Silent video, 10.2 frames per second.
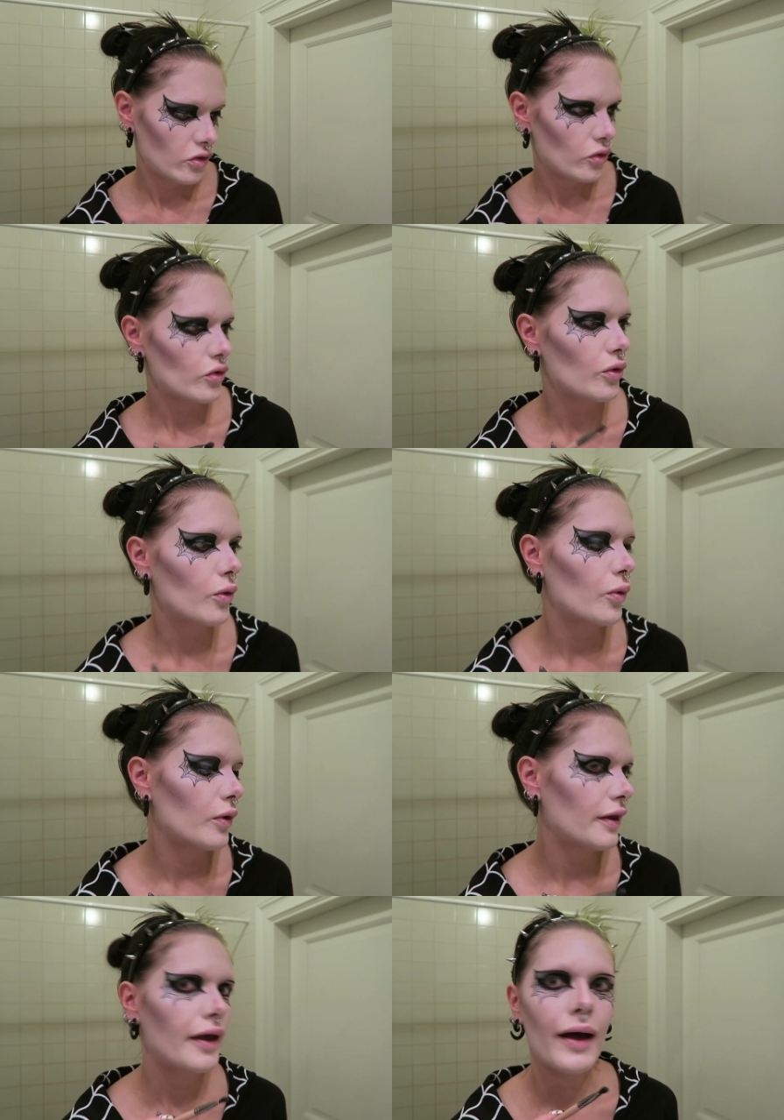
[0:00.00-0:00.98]
So
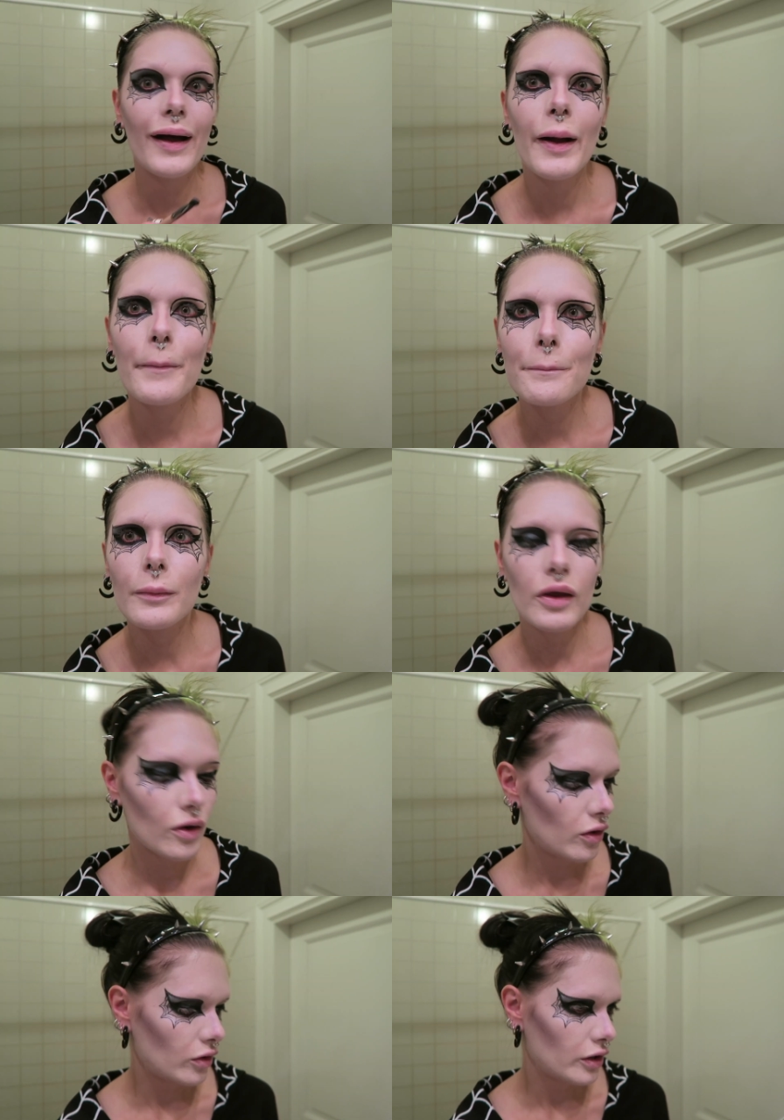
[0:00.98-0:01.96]
yeah, we
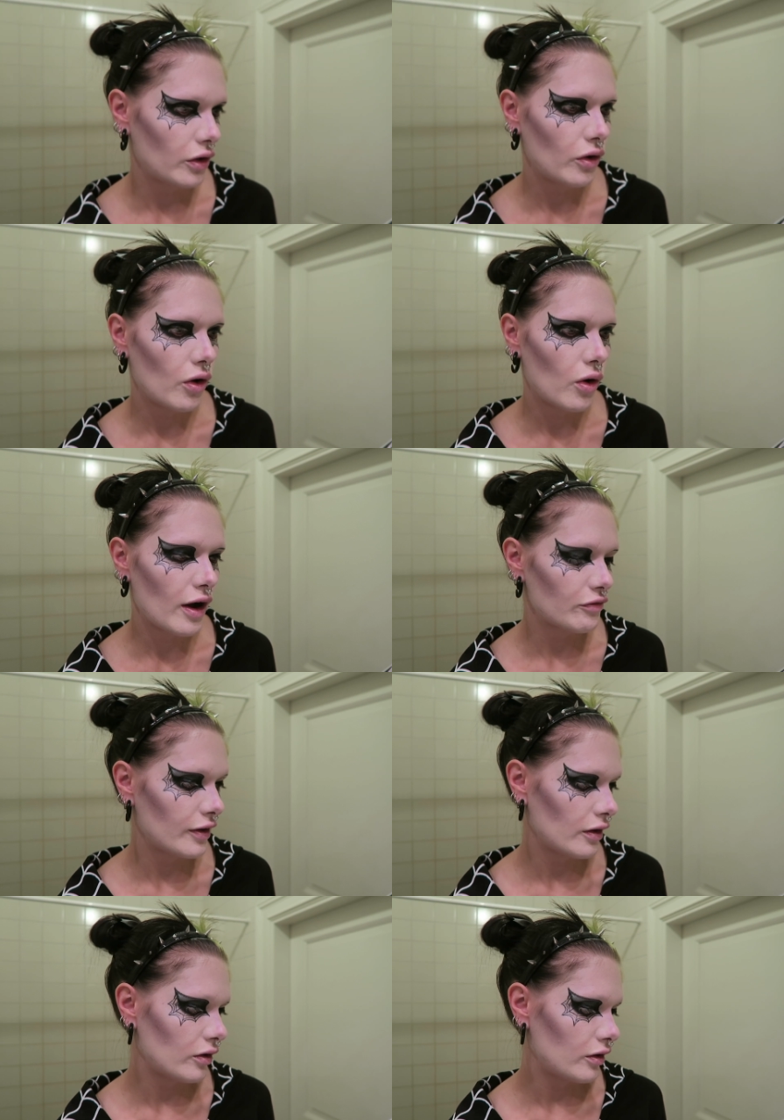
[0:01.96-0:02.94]
are gonna go. I
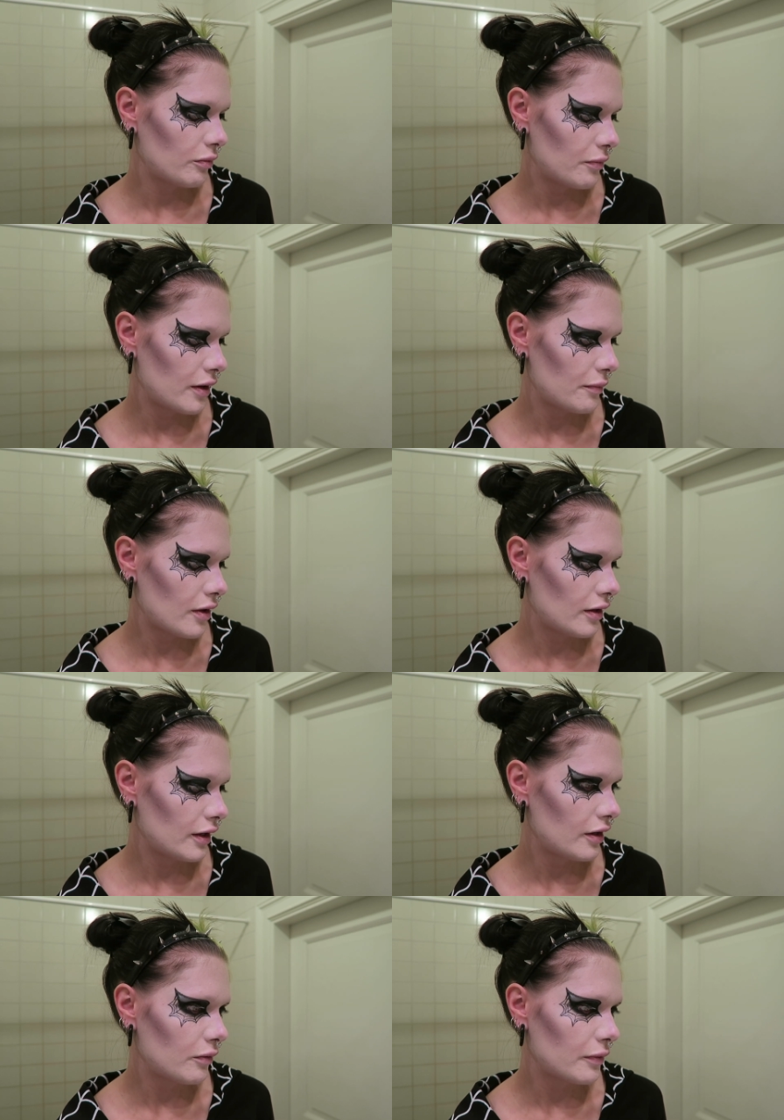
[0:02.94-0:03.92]
think I'm gonna maybe a
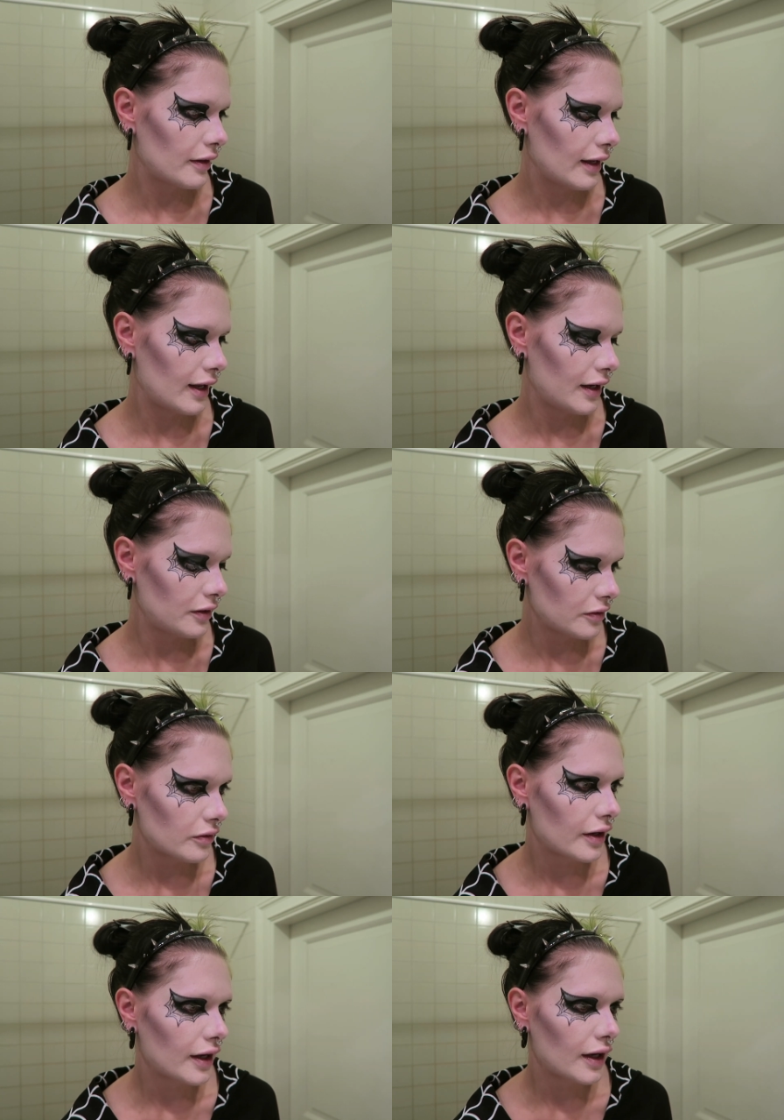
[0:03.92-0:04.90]
little bit lighter
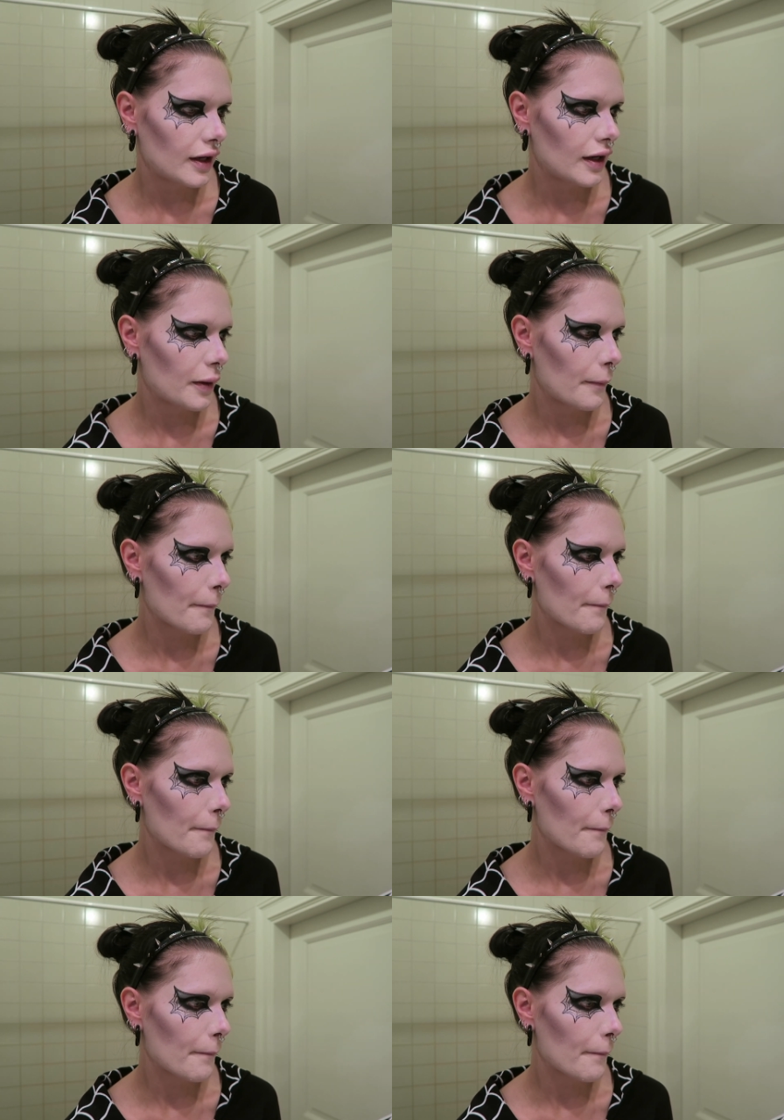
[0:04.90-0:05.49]
gray.